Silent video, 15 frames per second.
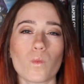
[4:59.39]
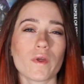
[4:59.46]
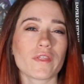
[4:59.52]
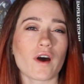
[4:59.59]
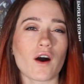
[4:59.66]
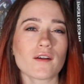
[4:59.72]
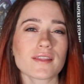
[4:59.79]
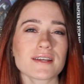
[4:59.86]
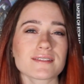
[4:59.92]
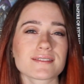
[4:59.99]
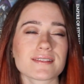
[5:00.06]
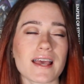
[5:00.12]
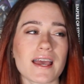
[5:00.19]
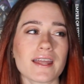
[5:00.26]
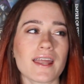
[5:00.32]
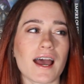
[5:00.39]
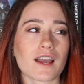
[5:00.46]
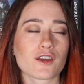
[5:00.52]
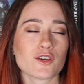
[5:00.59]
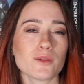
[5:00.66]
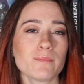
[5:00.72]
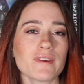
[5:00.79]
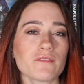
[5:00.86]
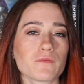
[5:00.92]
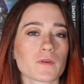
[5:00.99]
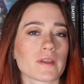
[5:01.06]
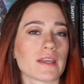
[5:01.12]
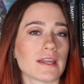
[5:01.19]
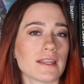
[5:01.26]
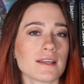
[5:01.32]
With all that said, I could be
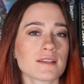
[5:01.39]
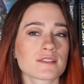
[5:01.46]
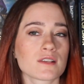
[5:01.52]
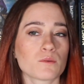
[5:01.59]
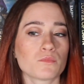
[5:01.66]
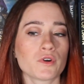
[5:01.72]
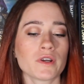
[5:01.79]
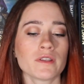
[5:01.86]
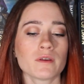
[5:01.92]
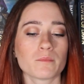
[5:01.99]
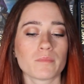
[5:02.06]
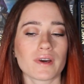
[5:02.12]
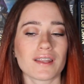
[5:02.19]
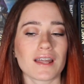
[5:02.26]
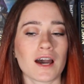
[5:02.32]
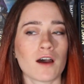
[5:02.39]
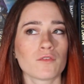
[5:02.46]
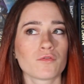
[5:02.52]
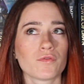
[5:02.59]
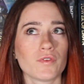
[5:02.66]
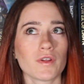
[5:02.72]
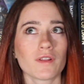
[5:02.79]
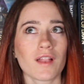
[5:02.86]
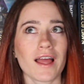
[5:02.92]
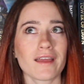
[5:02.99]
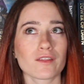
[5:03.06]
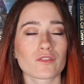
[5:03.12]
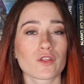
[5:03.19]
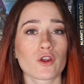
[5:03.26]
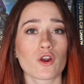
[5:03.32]
forgetting someone, but I feel
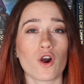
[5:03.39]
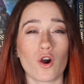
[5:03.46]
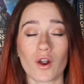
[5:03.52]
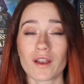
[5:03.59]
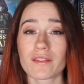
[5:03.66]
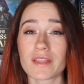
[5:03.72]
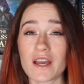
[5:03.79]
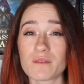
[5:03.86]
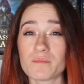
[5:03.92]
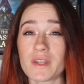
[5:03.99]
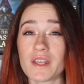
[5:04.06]
like there aren't that